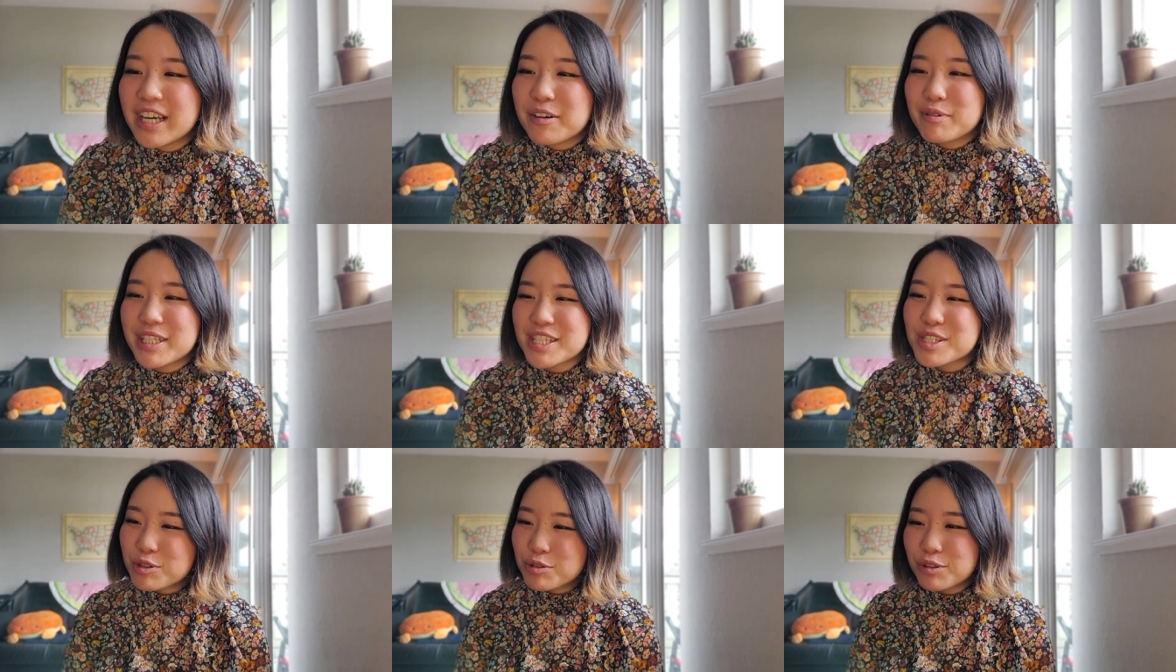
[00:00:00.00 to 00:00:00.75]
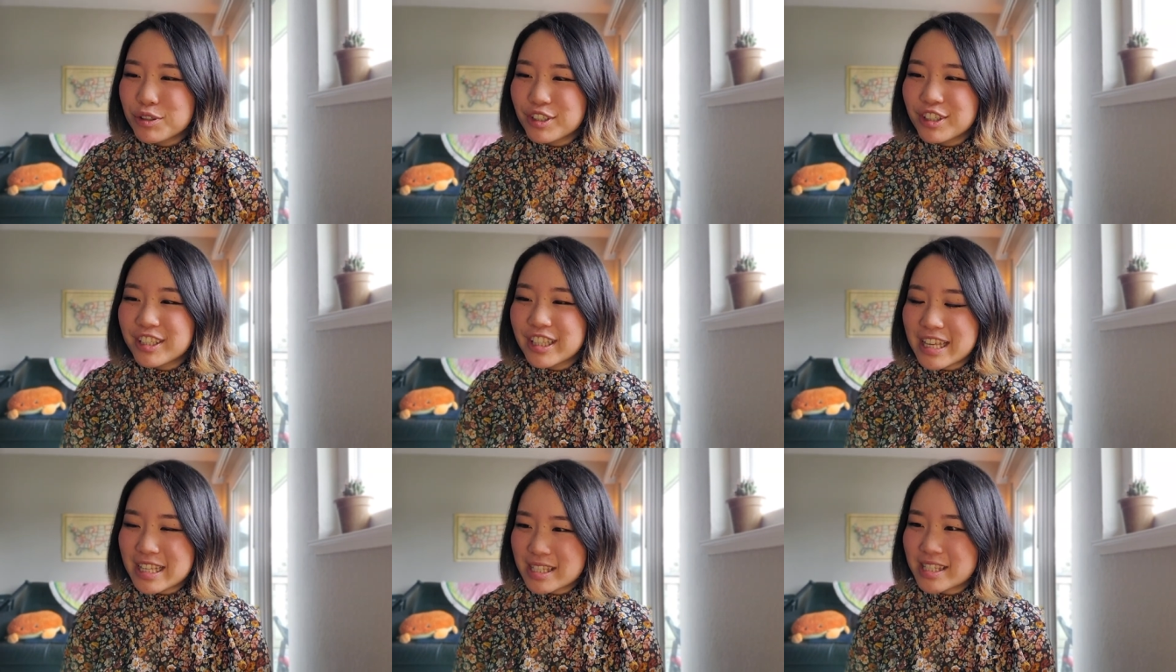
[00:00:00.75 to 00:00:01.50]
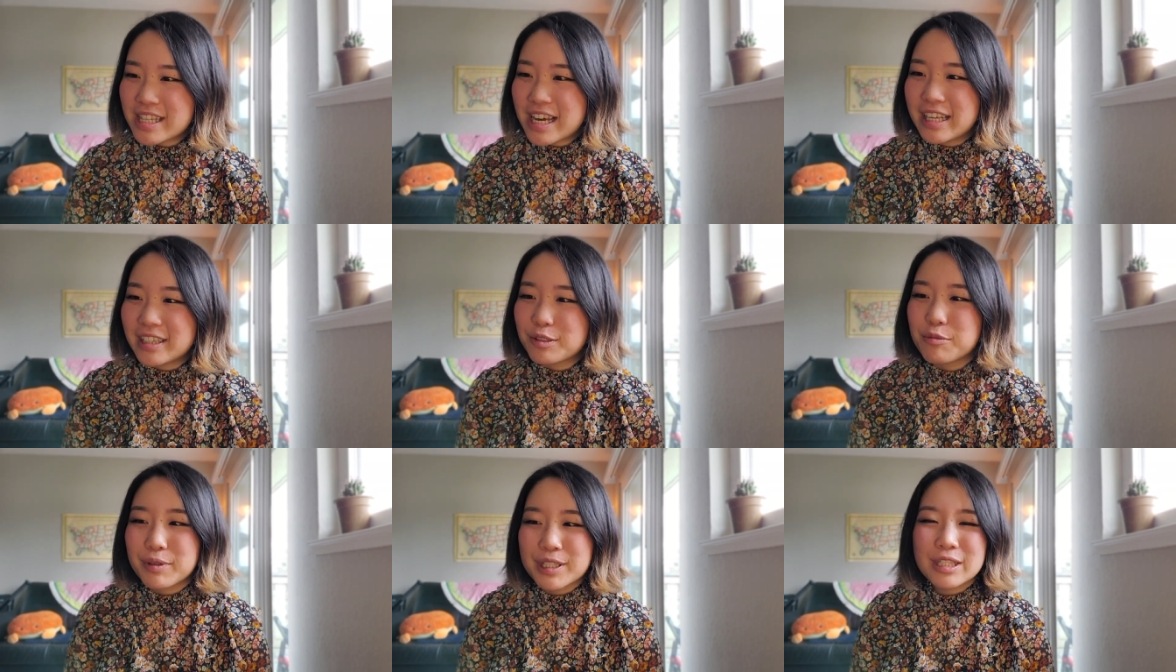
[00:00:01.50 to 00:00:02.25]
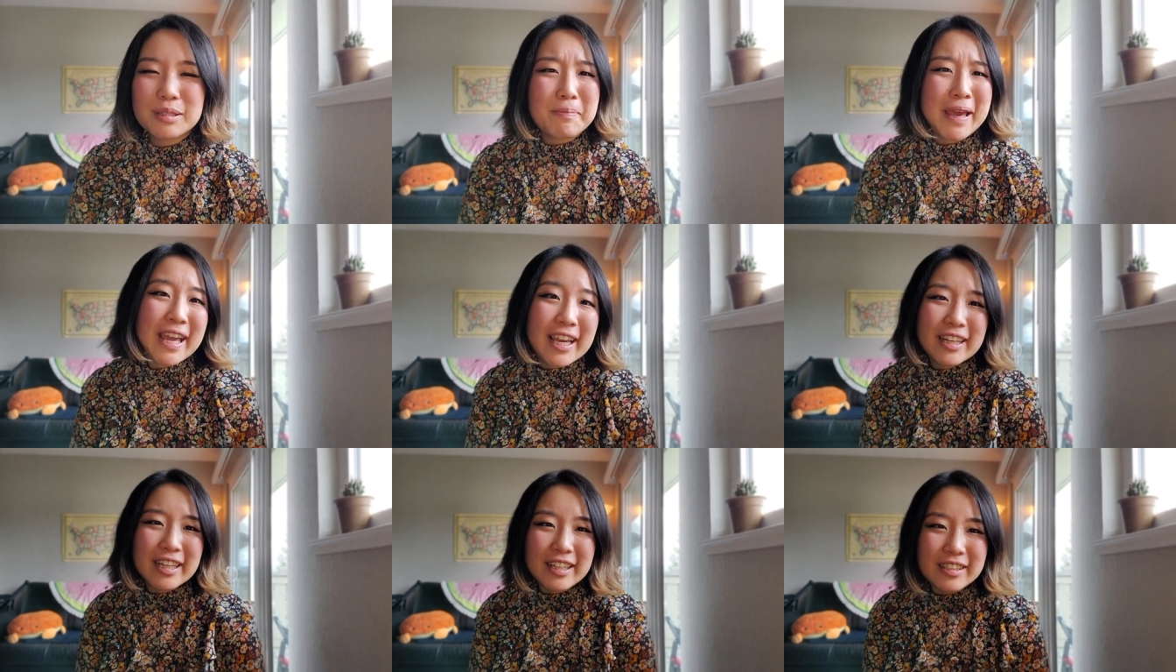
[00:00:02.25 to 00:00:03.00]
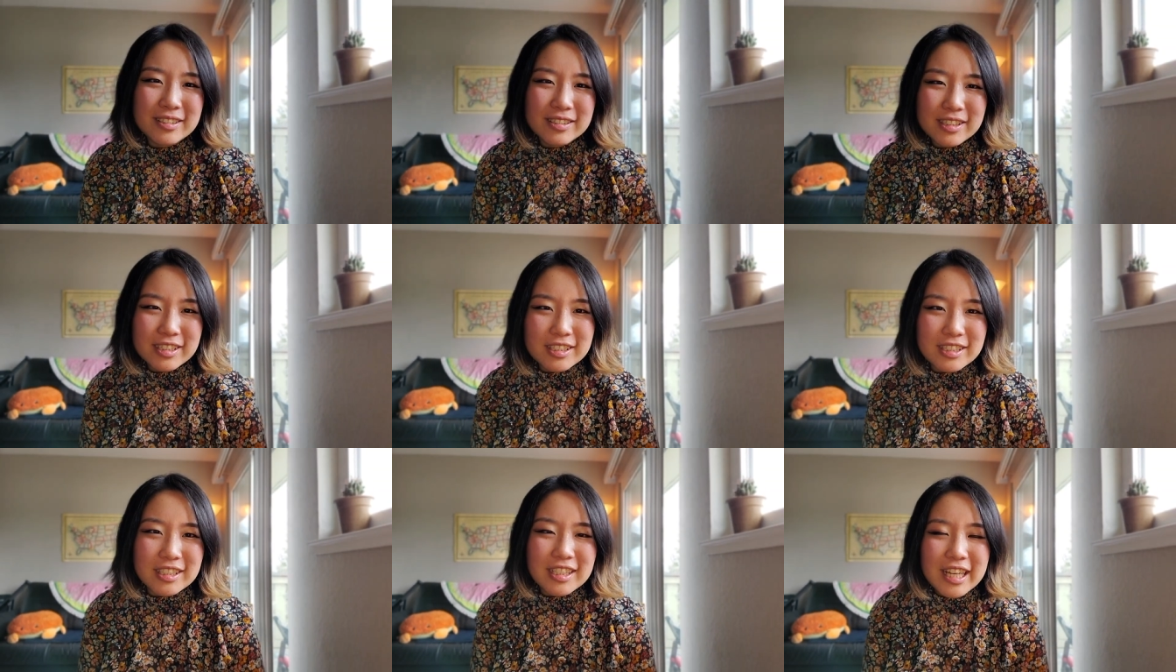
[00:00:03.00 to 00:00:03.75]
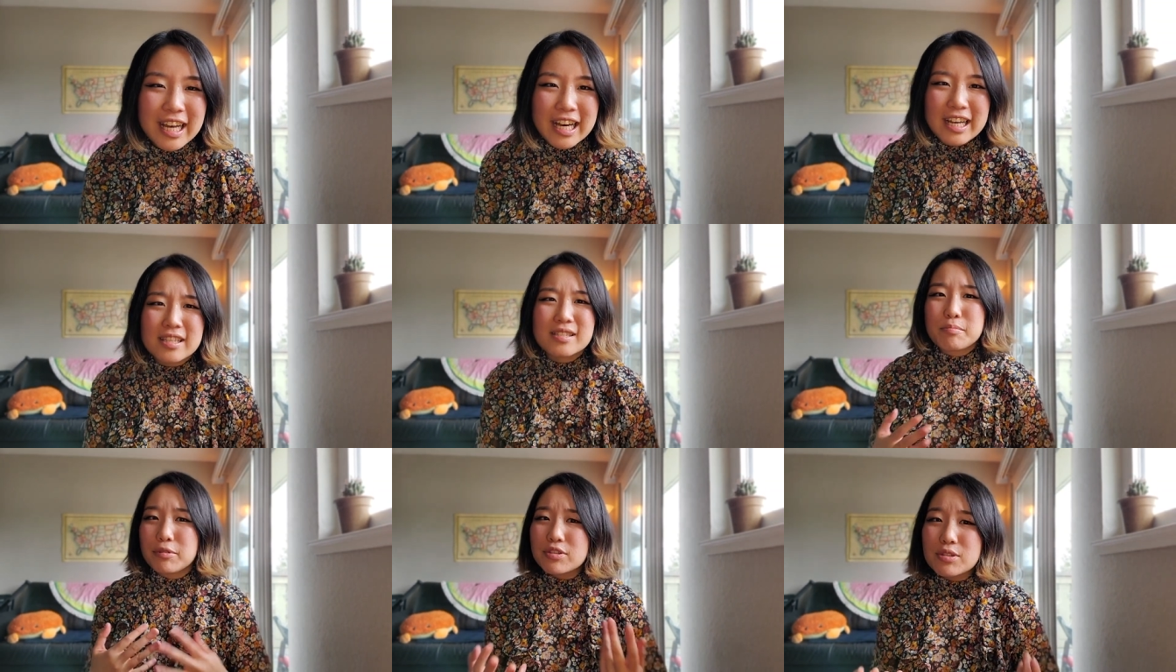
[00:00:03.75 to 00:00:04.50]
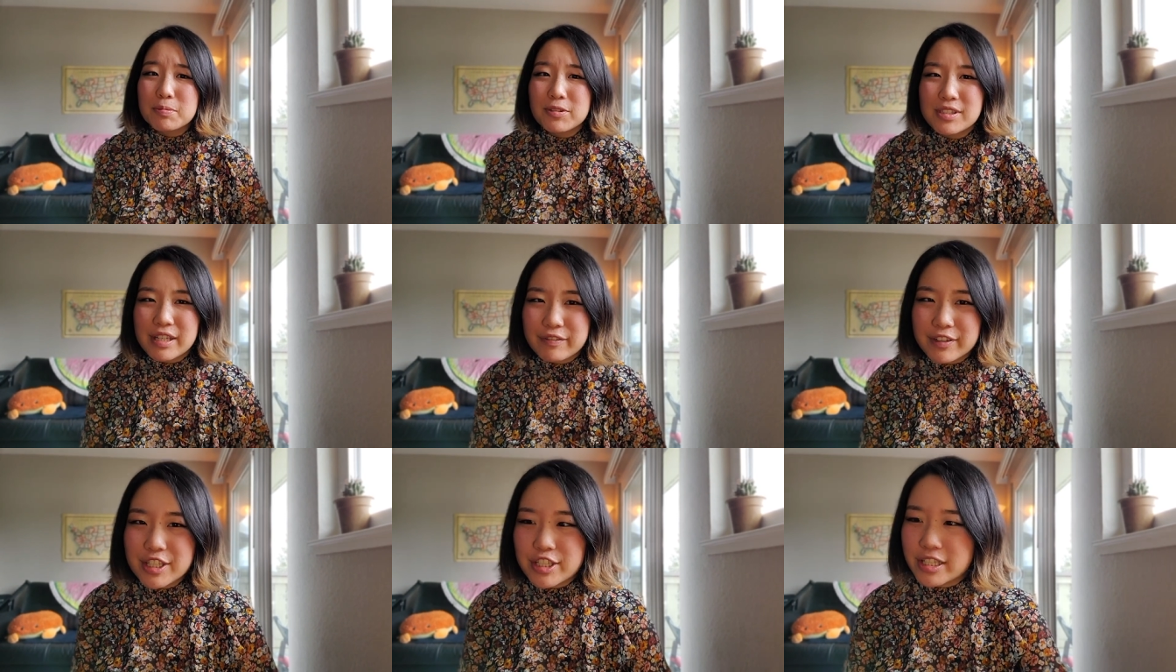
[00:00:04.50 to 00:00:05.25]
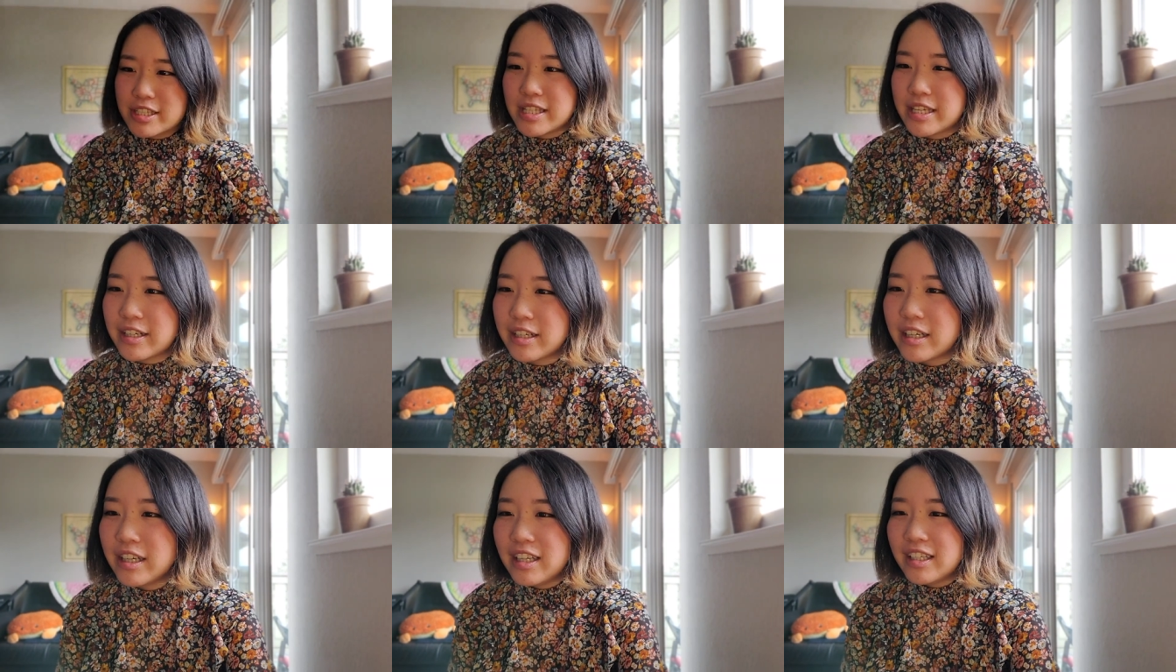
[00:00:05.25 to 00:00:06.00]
What is cool is that the word panhandler has multiple definitions here.